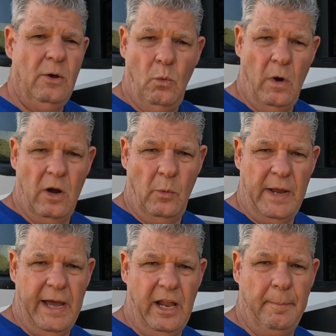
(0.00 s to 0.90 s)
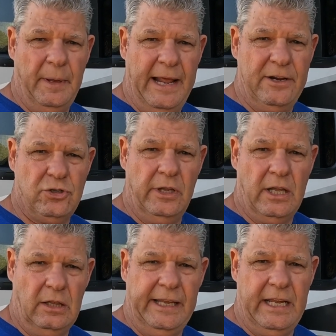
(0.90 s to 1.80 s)
where we got up and actually
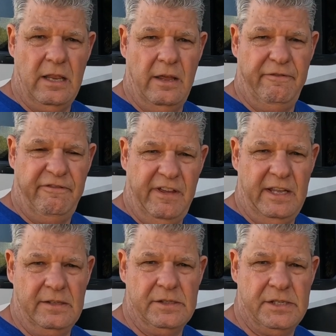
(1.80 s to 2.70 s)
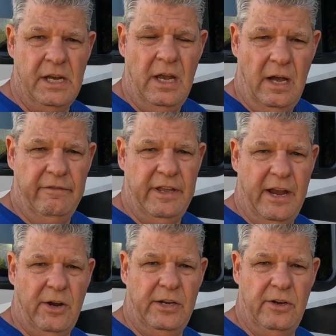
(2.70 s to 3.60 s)
cleaned the fins of the
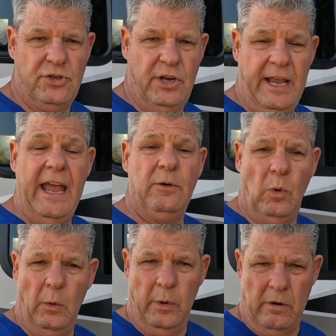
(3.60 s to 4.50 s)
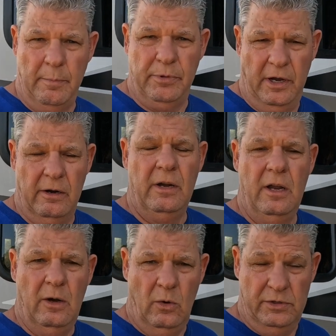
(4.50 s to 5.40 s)
air conditioning, and while we were up there,
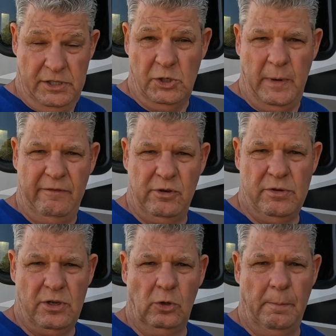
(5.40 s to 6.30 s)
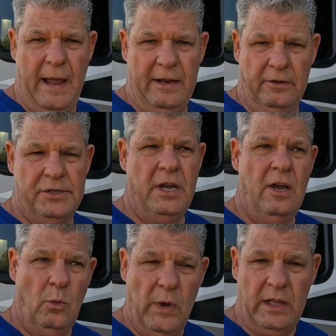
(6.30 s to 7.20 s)
since we have 2 solar panels,
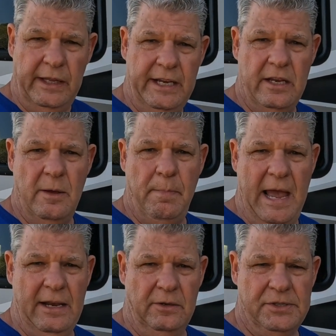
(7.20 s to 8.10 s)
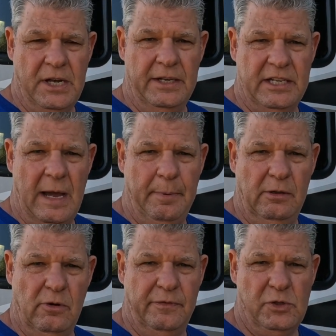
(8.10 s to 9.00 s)
we cleaned the panels on top of
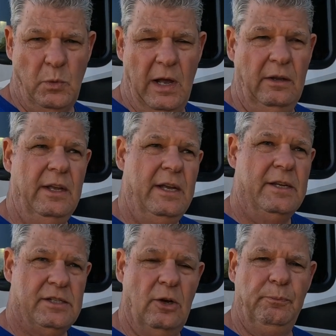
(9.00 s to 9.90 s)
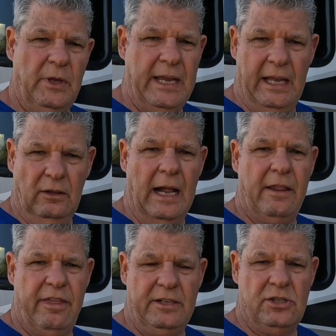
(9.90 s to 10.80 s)
the roof as well. So again, a lot
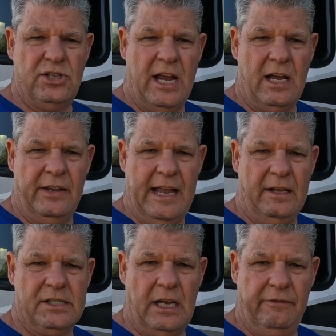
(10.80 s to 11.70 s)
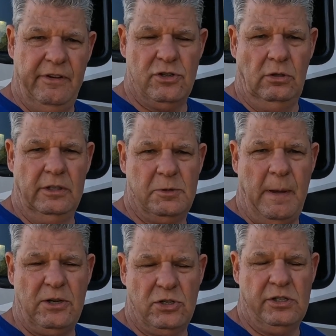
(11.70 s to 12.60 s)
of things to check on the outside. Visual
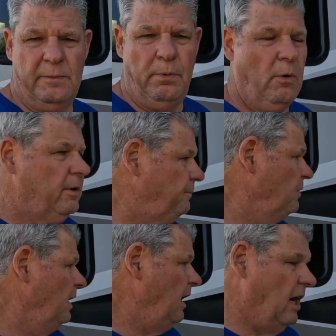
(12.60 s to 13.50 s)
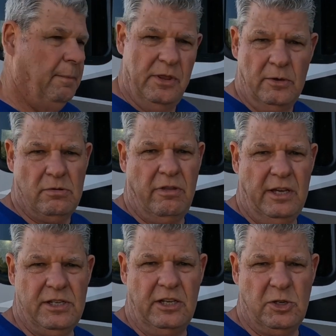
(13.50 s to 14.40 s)
inspection is important, but those are
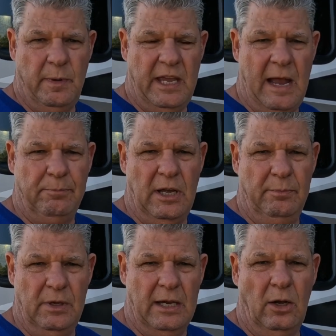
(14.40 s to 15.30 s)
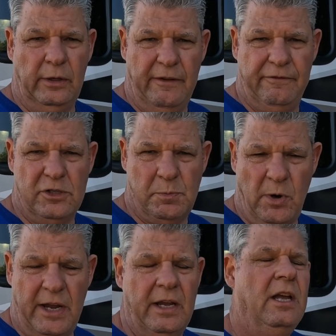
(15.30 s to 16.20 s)
things that should be kept up not only for
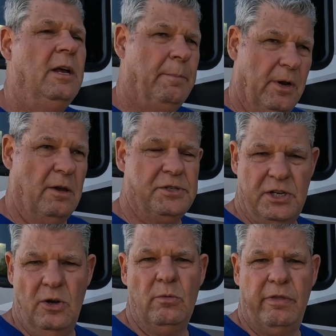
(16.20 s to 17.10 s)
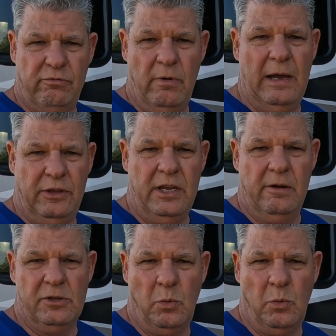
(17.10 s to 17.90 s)
spring, but also throughout the year as